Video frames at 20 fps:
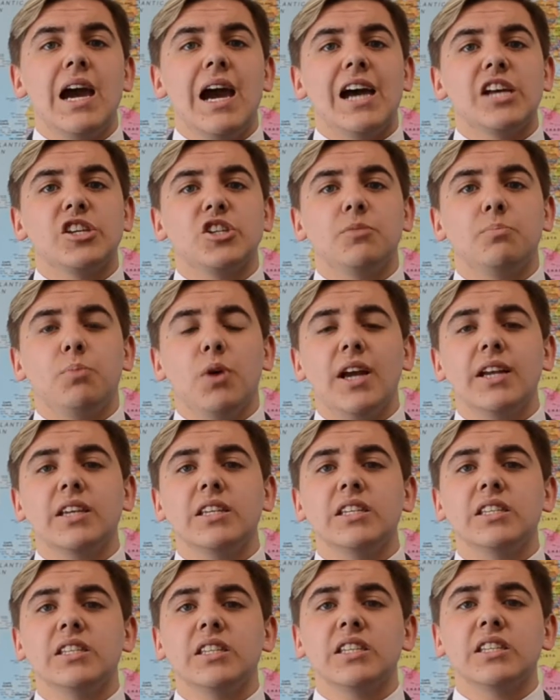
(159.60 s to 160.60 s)
As you
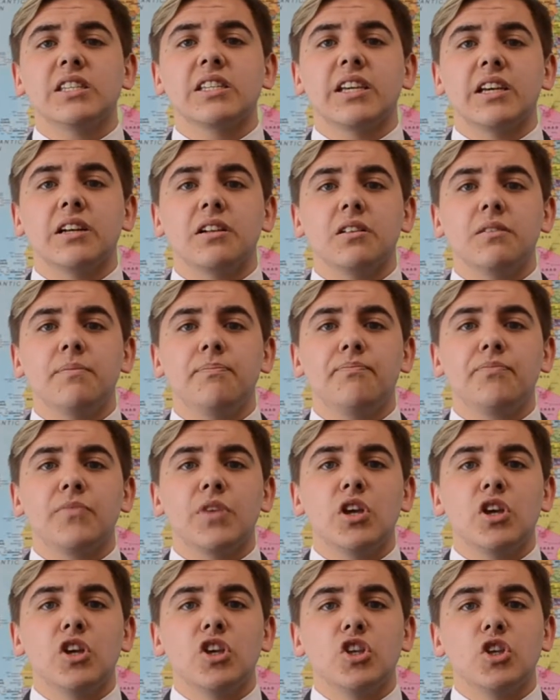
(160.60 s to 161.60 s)
practice this skill,
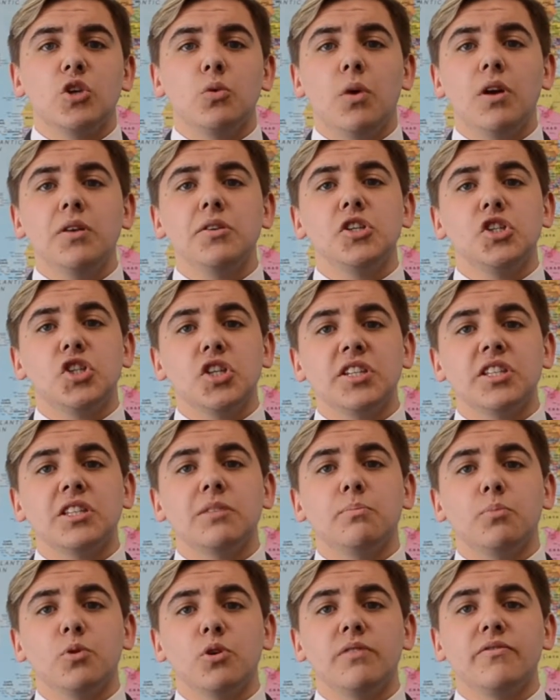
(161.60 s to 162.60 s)
you won't just
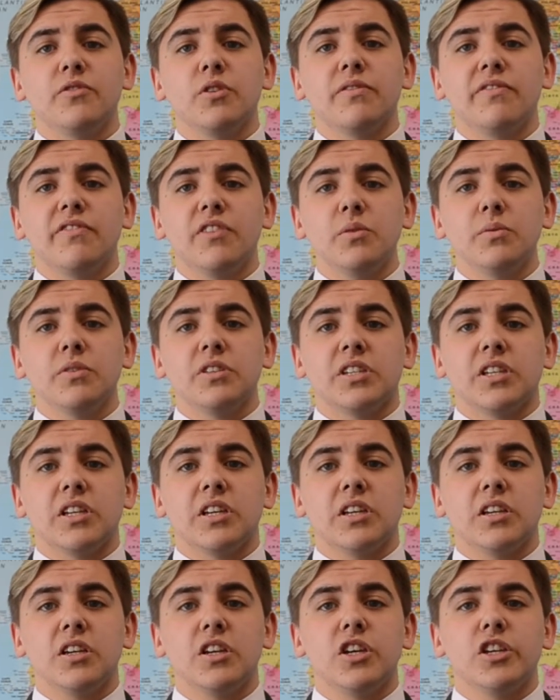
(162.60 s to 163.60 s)
improve your
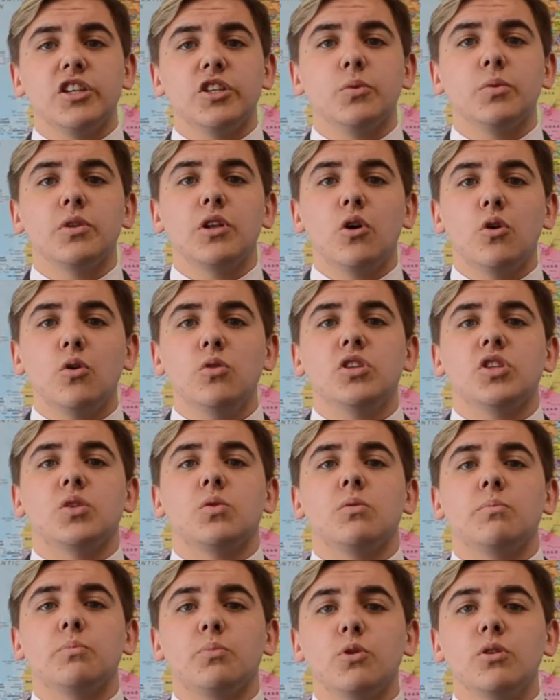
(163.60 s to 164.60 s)
fluency, you will also
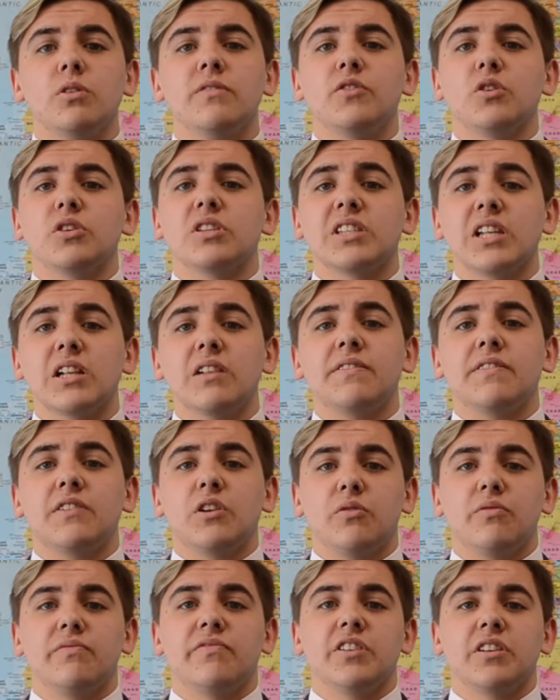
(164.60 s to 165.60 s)
improve your
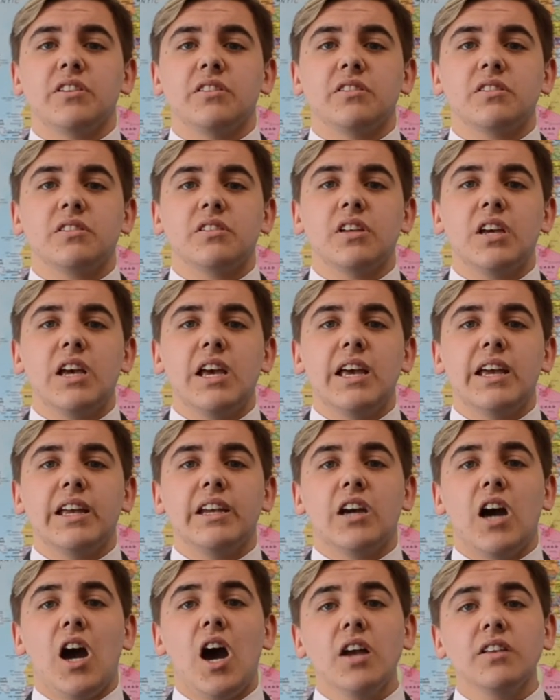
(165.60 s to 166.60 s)
self-confidence,
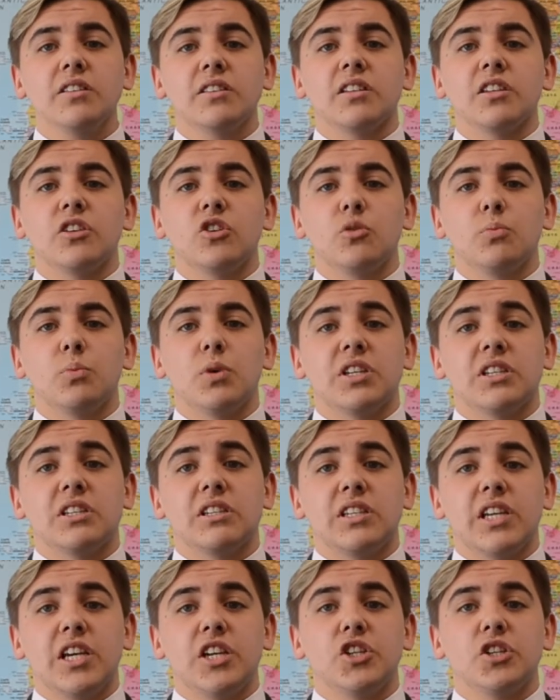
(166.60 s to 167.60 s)
enhancing your
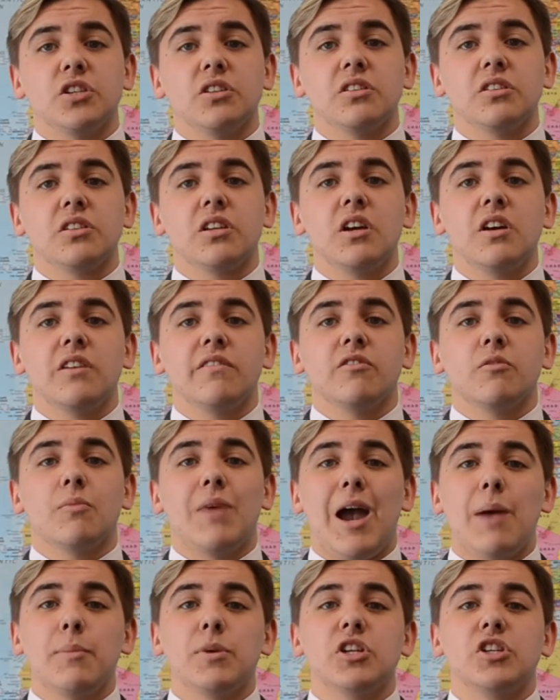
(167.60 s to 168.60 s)
presentations from
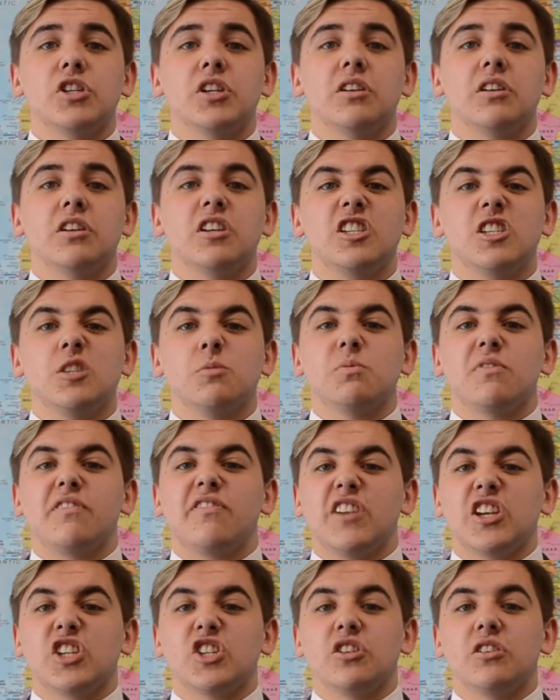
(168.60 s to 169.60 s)
amateur to
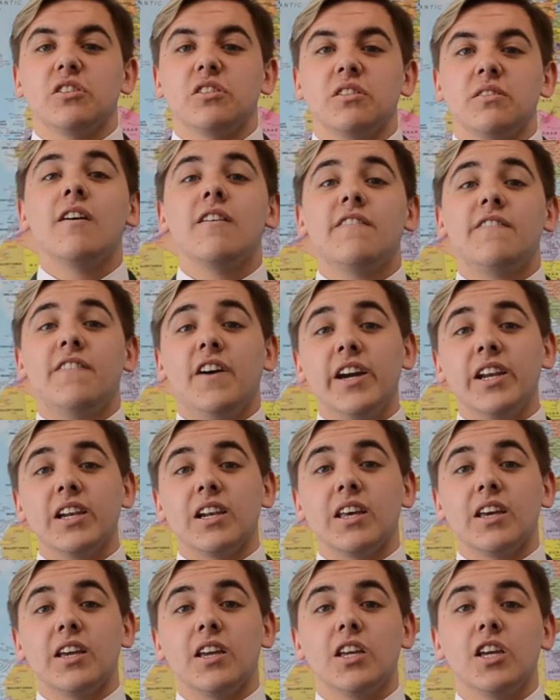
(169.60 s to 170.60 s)
professional.
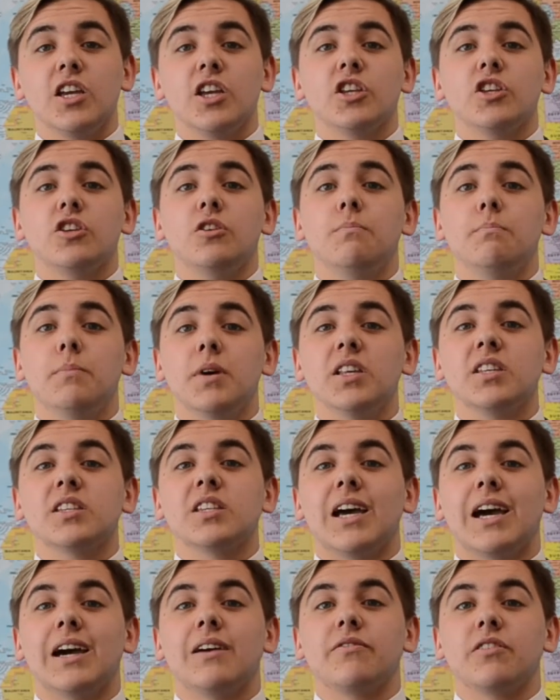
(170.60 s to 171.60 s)
Finally, you must
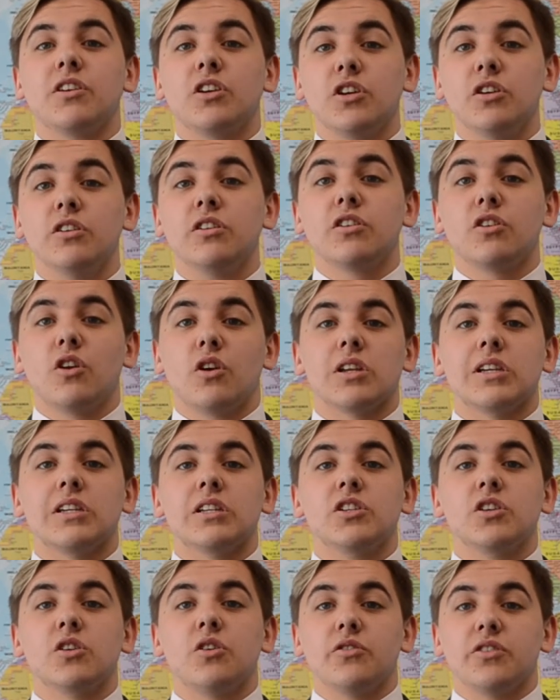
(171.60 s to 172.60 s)
have good
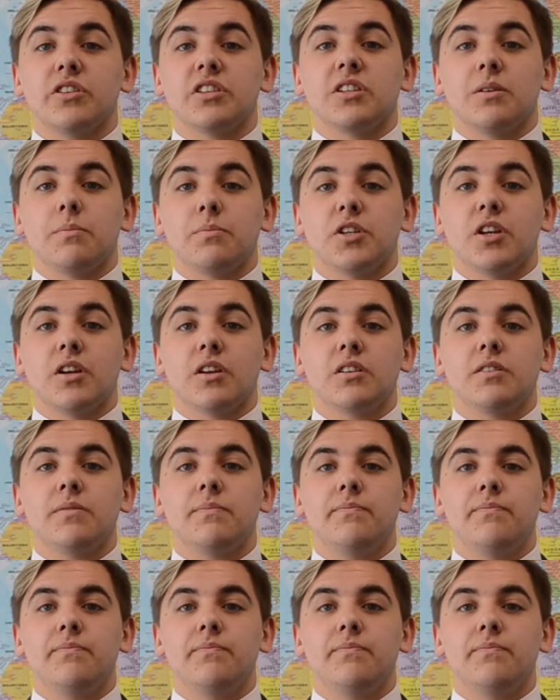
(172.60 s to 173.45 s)
knowledge on the subject.